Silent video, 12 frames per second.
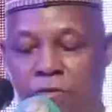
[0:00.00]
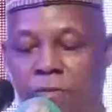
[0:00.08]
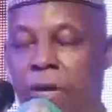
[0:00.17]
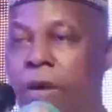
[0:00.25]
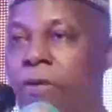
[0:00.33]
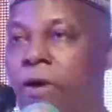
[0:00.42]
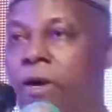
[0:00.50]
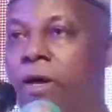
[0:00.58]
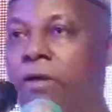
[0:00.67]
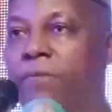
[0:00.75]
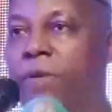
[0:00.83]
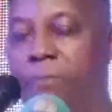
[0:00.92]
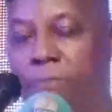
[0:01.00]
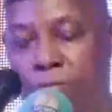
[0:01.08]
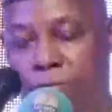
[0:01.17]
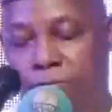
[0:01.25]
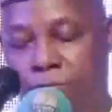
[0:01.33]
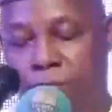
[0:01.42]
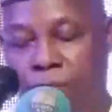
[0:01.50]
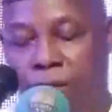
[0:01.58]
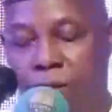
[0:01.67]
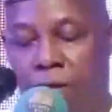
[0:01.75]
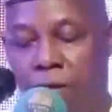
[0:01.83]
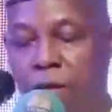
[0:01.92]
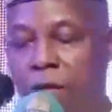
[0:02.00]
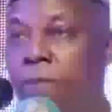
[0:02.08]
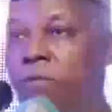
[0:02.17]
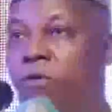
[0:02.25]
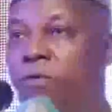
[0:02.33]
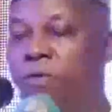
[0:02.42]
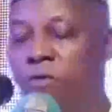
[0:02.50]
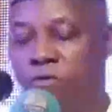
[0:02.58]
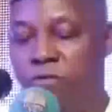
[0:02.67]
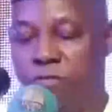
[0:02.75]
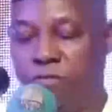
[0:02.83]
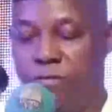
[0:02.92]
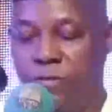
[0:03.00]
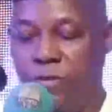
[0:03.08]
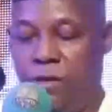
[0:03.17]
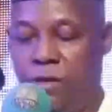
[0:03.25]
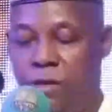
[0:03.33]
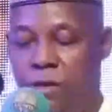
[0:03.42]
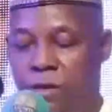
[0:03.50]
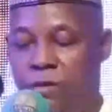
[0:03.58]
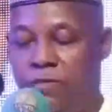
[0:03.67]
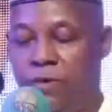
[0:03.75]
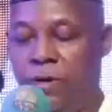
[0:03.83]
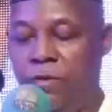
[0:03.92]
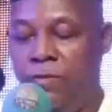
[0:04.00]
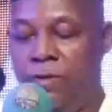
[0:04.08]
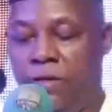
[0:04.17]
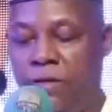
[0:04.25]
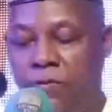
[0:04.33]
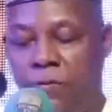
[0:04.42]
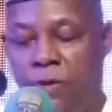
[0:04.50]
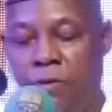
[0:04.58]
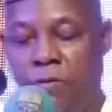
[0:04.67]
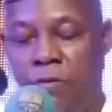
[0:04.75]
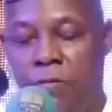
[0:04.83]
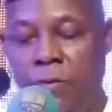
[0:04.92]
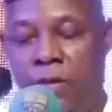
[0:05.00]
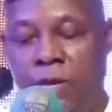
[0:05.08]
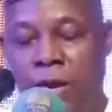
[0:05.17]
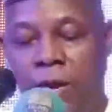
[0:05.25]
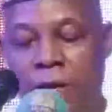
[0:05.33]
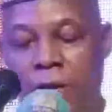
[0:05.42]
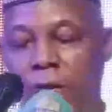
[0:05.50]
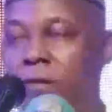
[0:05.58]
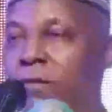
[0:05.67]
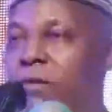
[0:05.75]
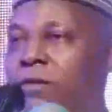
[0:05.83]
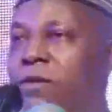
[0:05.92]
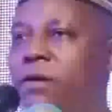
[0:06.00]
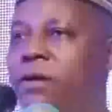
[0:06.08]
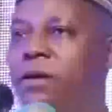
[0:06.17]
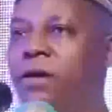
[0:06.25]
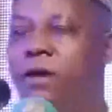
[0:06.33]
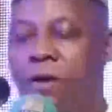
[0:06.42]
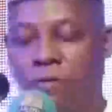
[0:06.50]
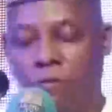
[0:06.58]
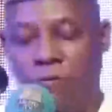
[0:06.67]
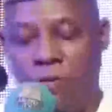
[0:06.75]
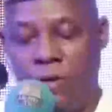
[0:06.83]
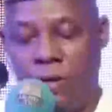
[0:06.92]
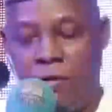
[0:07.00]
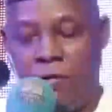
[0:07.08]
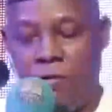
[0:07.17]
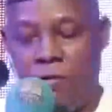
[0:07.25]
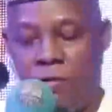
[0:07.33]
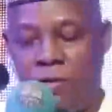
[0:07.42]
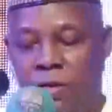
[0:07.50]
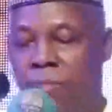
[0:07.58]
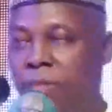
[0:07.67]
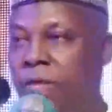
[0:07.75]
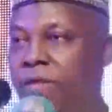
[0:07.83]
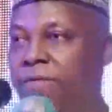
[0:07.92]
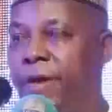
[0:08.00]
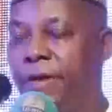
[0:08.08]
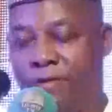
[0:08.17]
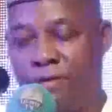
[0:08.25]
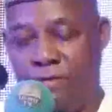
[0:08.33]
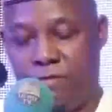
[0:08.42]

power and fame, if not fortune, literally within the twinkle of an eye, and who then lost them as past.